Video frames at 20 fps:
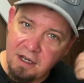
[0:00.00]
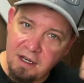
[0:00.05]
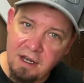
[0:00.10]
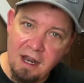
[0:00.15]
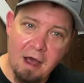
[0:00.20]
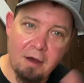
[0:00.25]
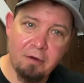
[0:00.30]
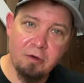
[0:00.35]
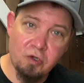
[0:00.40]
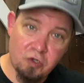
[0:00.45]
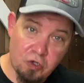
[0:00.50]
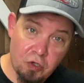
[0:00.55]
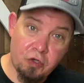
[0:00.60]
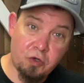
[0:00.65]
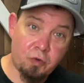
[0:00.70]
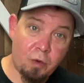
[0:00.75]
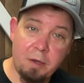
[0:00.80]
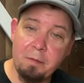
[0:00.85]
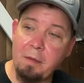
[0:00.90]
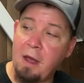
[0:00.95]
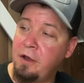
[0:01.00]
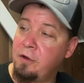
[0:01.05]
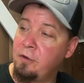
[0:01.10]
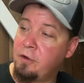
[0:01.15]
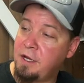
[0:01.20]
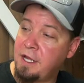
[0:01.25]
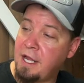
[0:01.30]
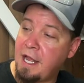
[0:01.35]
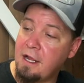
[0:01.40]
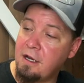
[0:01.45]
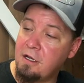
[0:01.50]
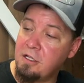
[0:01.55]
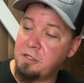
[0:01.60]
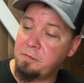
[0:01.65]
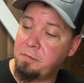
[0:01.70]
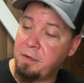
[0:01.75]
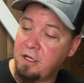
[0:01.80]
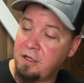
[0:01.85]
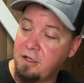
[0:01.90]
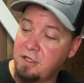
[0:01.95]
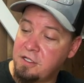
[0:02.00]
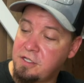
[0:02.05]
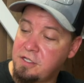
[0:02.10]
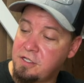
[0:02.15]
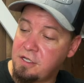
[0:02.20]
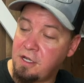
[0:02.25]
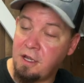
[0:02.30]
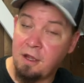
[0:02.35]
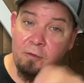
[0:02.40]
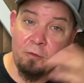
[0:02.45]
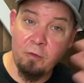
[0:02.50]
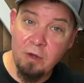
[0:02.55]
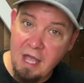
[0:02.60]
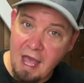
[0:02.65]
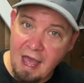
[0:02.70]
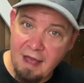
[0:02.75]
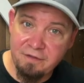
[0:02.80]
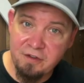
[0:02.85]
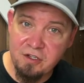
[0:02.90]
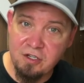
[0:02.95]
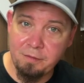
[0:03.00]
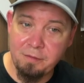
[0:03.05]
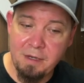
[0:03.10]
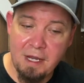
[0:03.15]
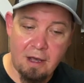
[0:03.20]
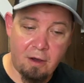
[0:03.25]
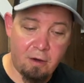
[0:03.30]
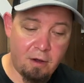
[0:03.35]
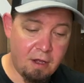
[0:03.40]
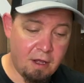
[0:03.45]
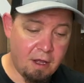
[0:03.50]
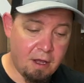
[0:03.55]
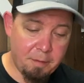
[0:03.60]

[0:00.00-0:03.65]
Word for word: now you should swing by Nordic Anglers because uh, we have some now.